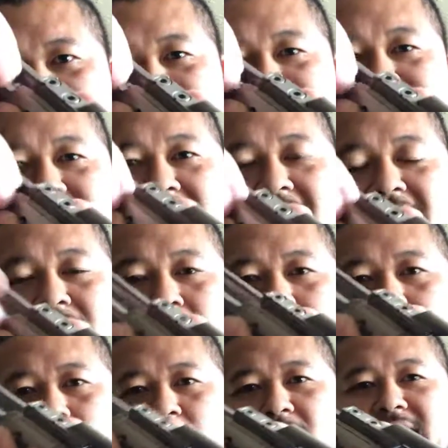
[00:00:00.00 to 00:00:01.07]
You slide it
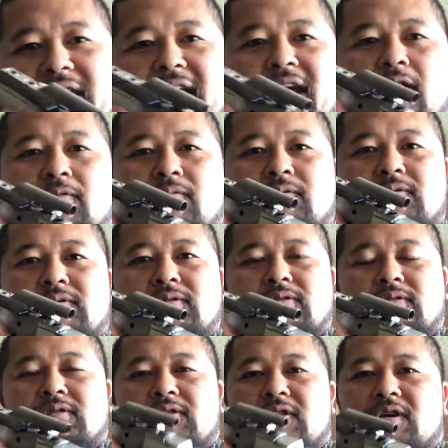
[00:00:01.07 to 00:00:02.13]
all the way down,
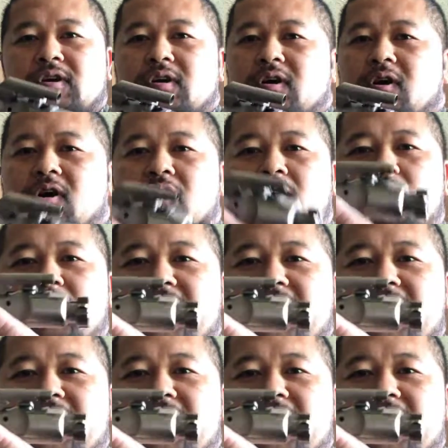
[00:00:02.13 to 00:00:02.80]
all